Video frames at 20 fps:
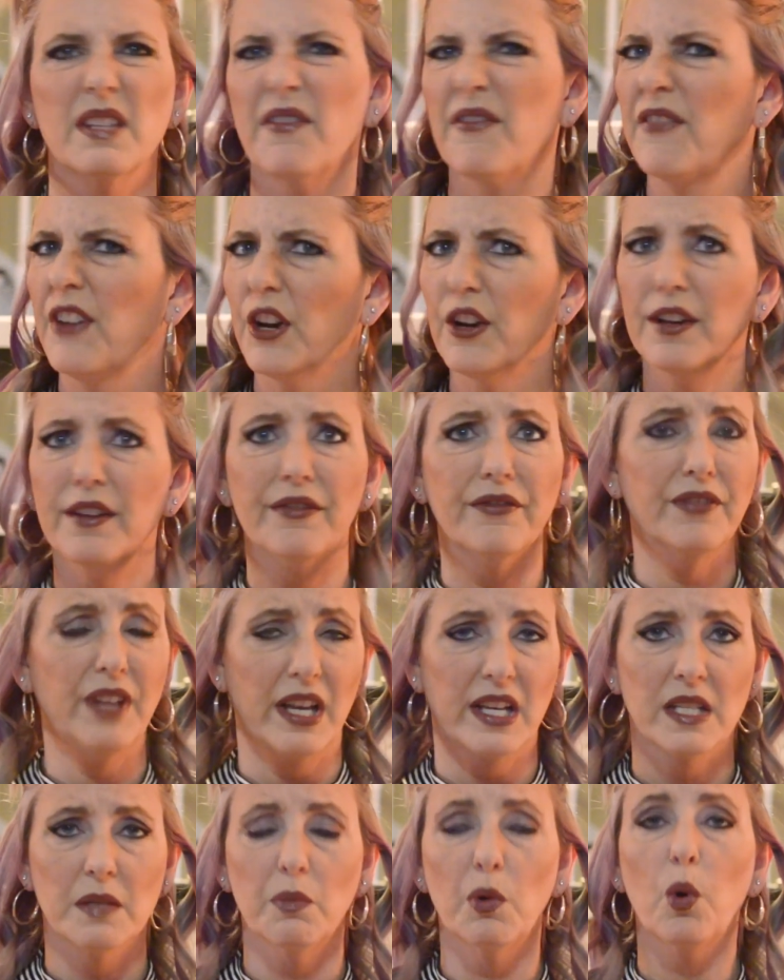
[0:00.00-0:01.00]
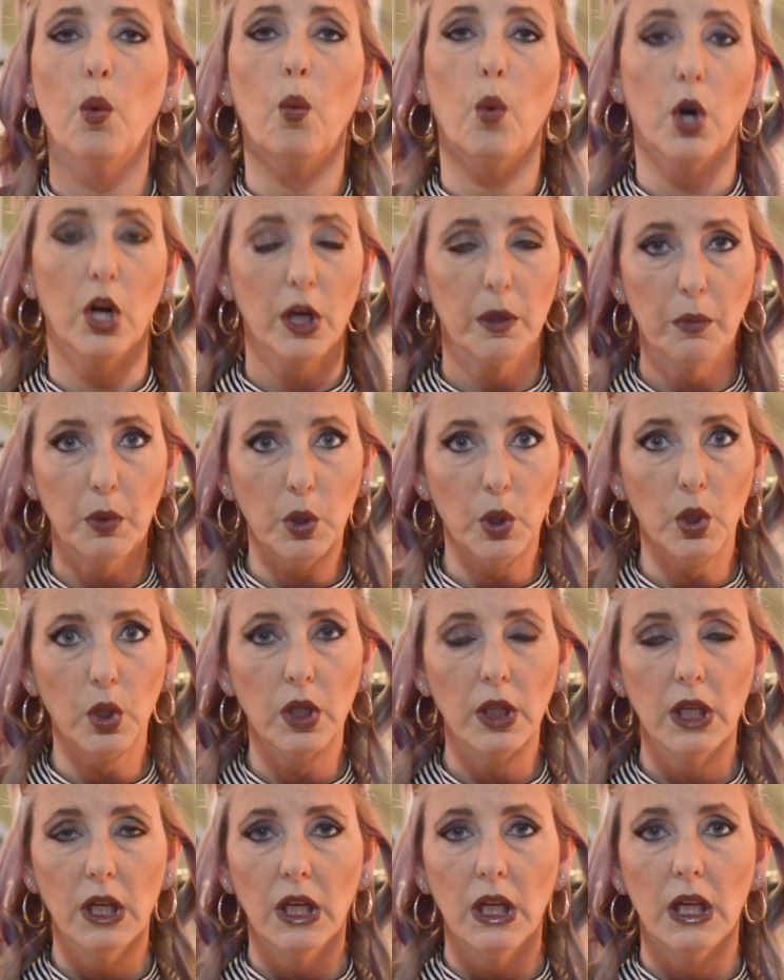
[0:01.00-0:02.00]
a very flexible,
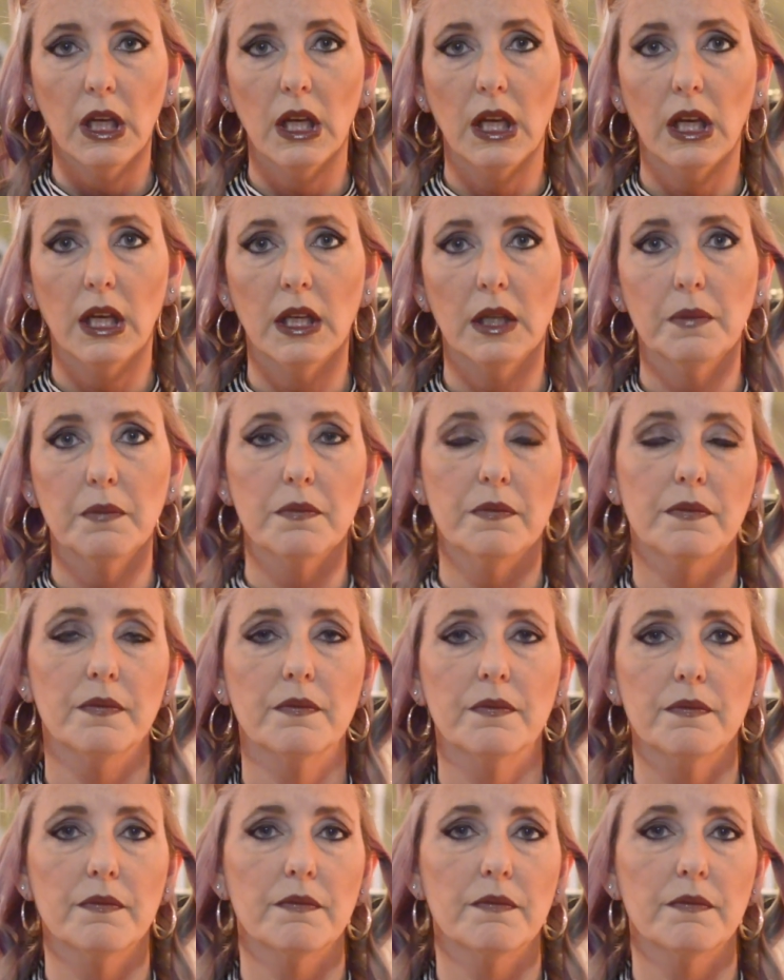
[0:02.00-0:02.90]
workable hairspray.